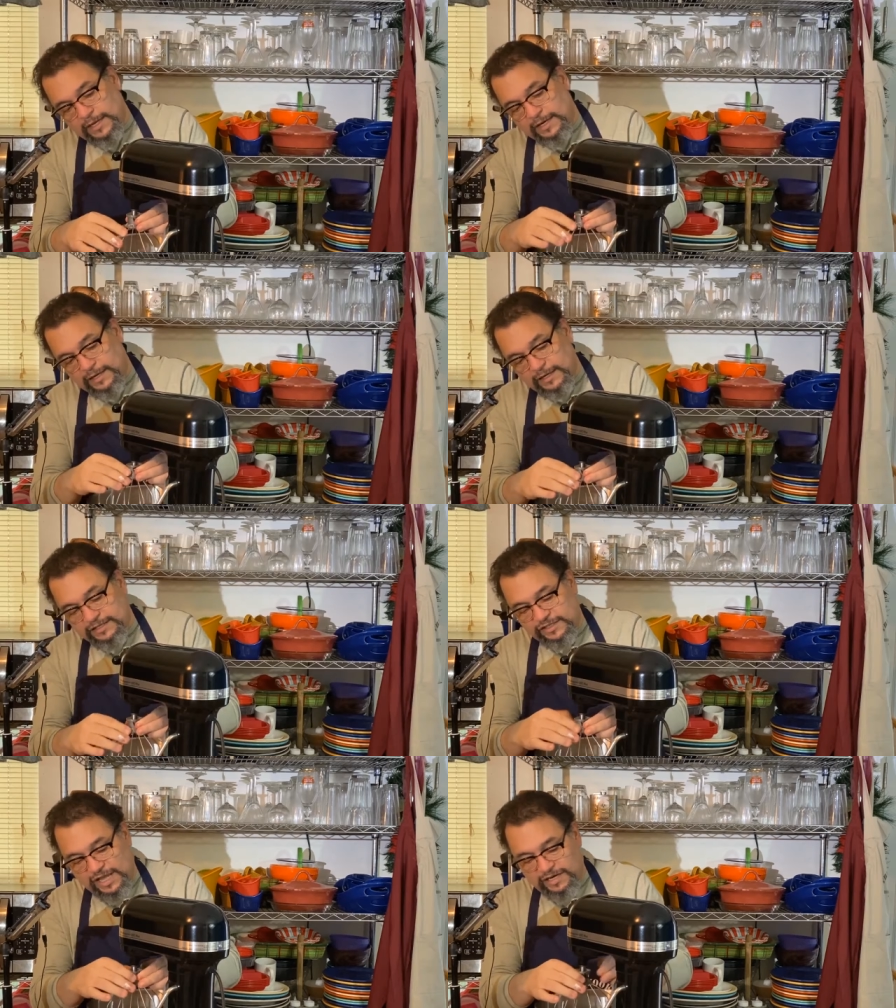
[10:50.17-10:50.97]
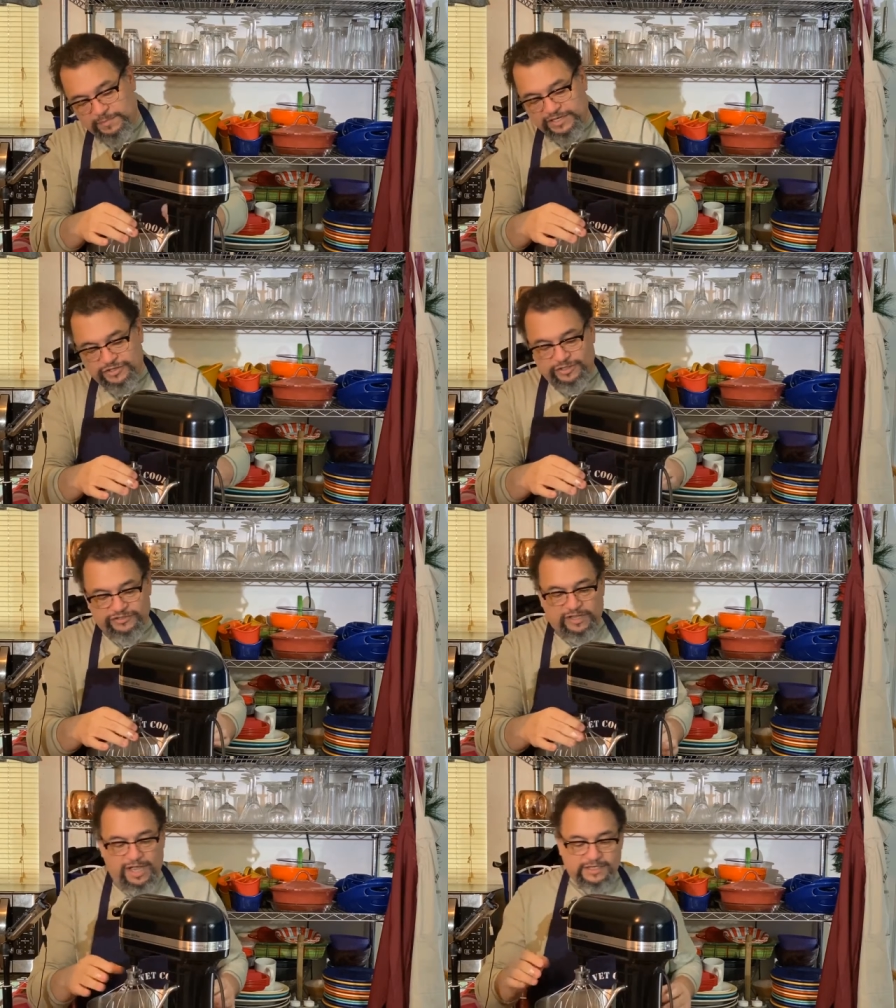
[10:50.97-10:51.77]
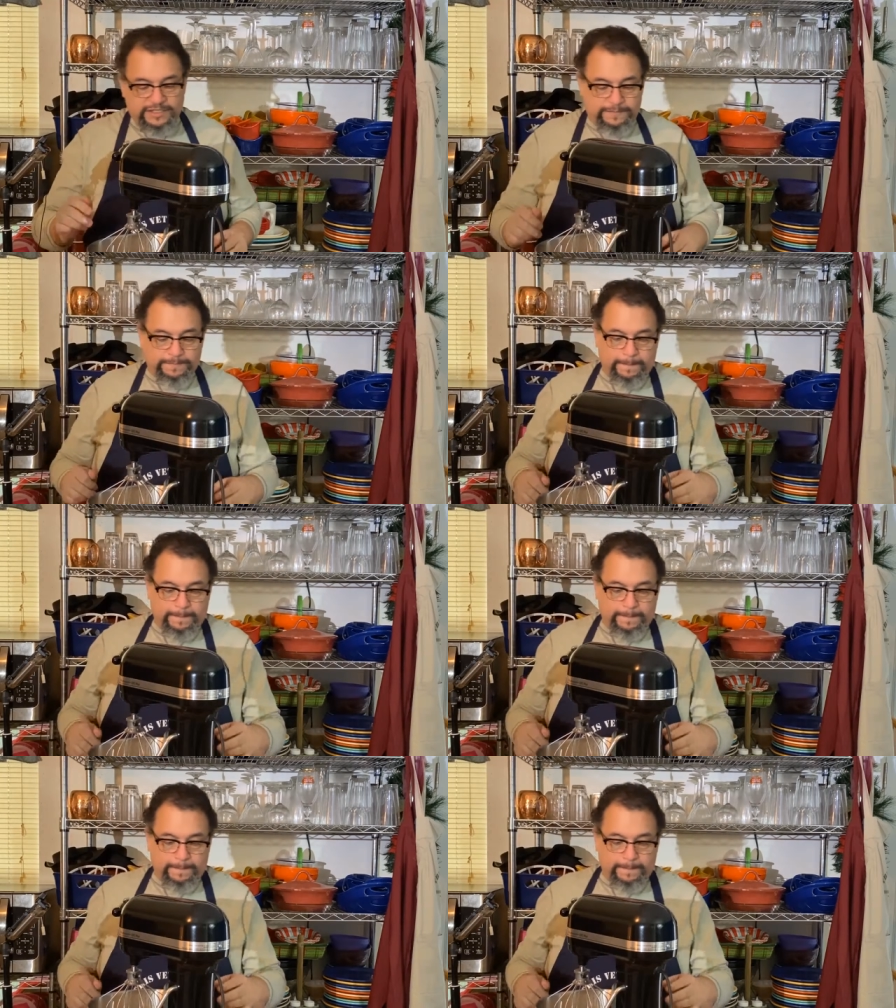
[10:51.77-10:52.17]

And it's locked. Make sure it's locked.